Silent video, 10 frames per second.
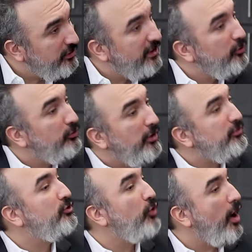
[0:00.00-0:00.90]
they do not
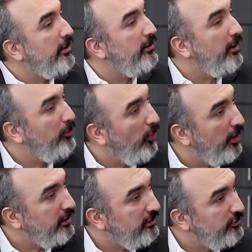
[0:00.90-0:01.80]
require a
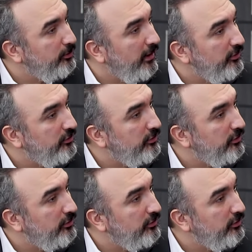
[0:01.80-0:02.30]
parking space.